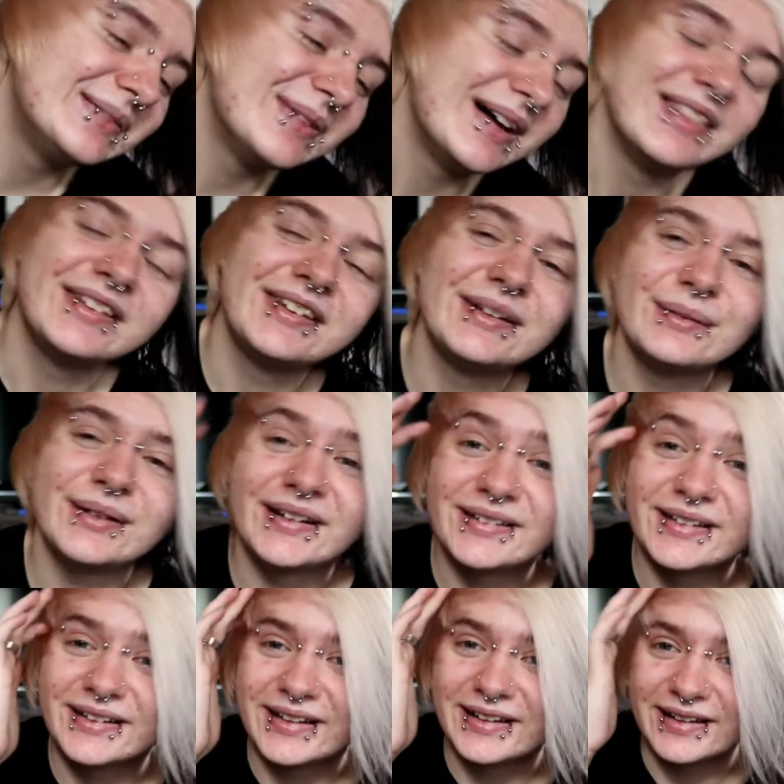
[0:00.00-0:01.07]
man, this is when I
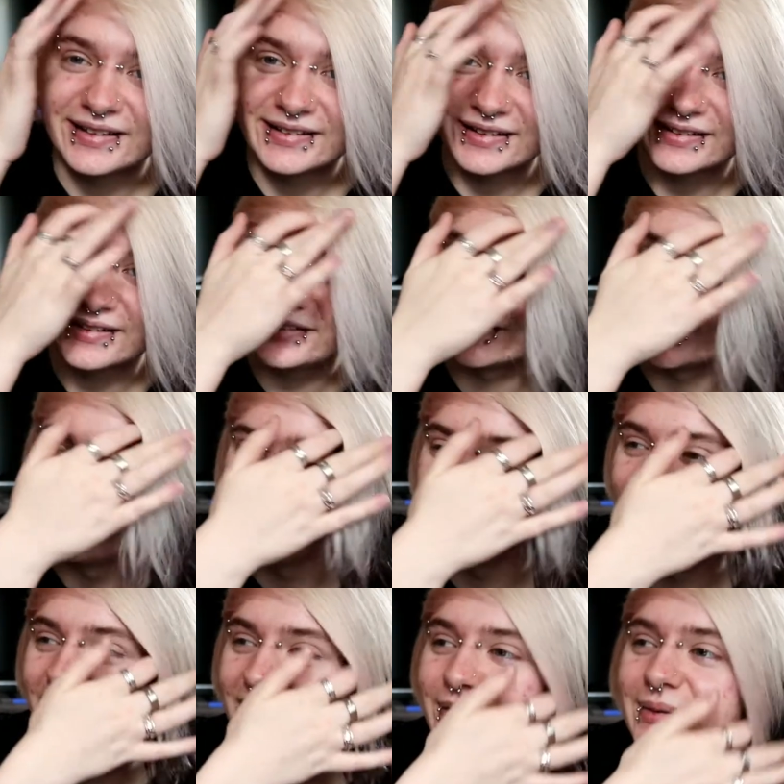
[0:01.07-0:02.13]
started getting into Instagram
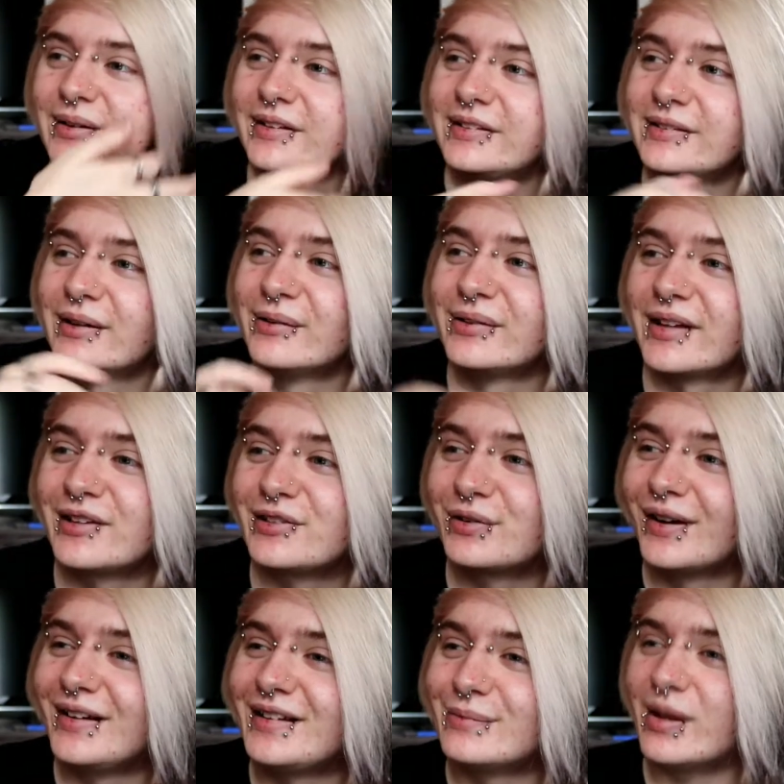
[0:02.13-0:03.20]
again as well. So I was like
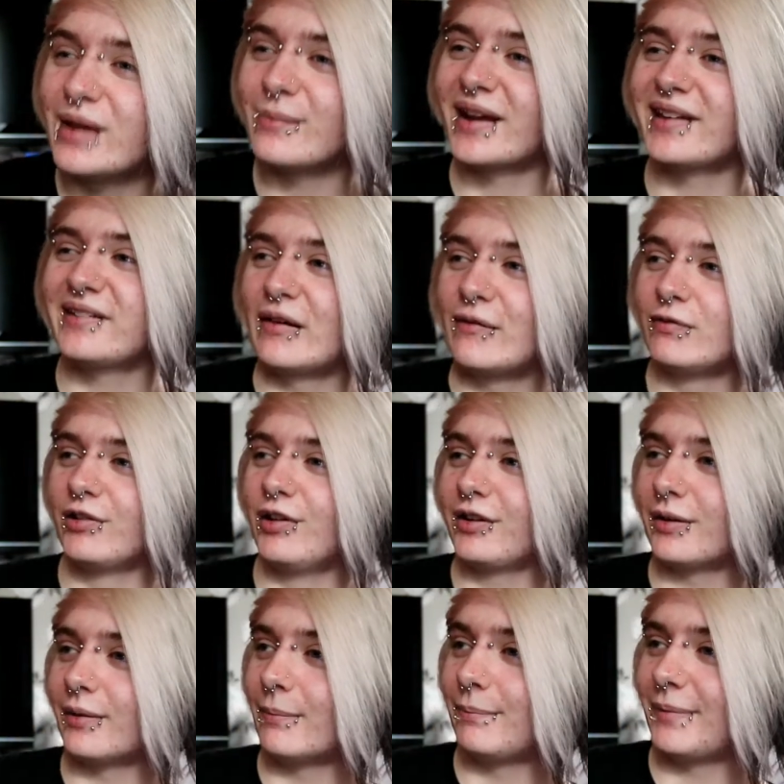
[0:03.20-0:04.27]
trying to make myself
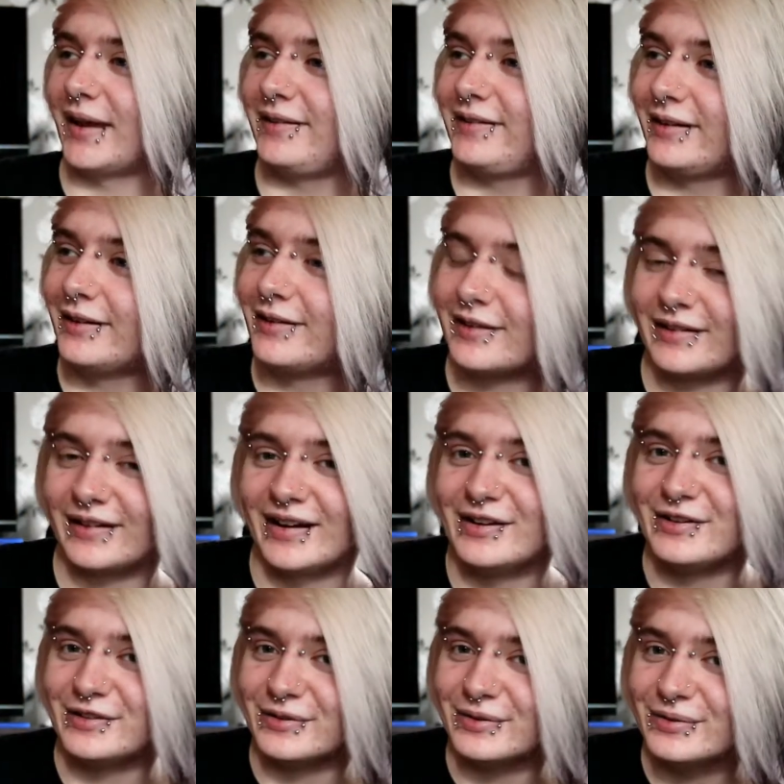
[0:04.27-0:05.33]
look better than I
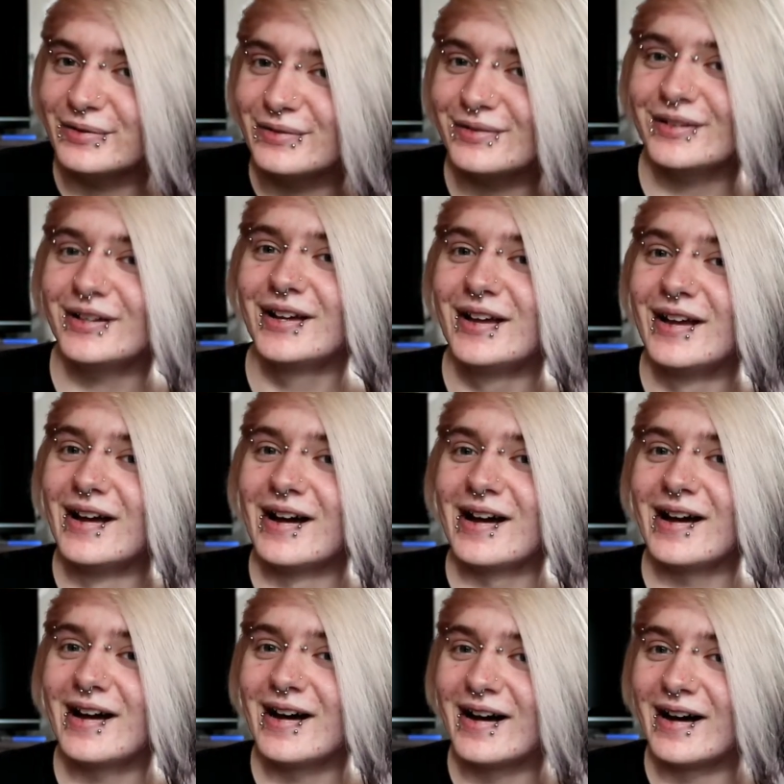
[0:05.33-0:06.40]
do,
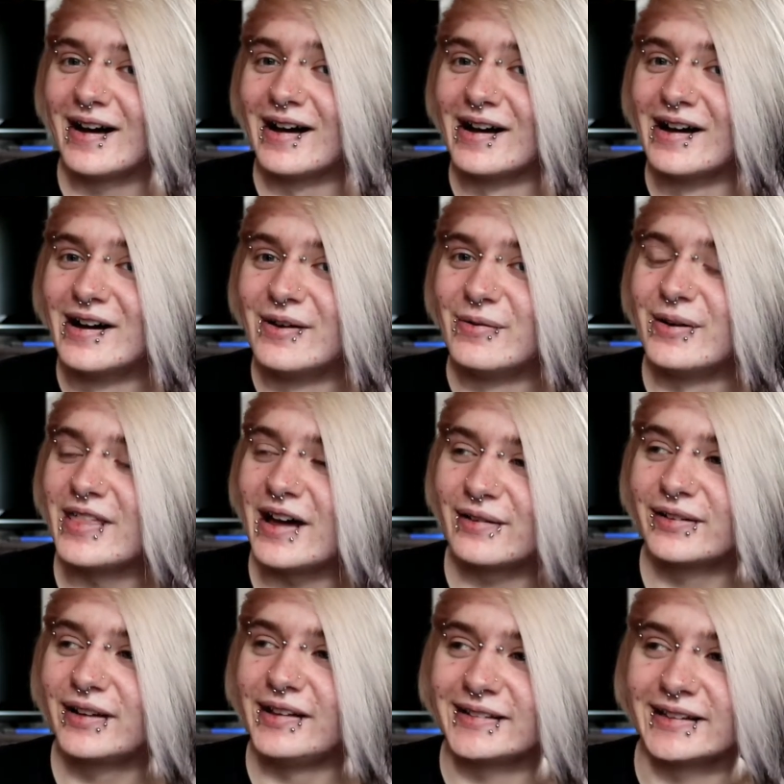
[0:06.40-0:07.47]
without
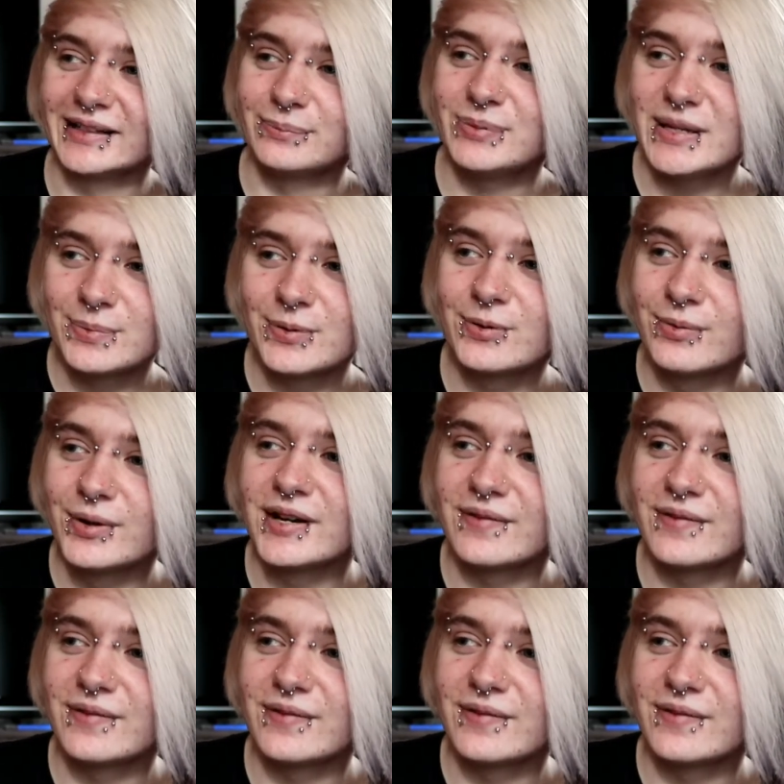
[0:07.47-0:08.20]
realizing that people would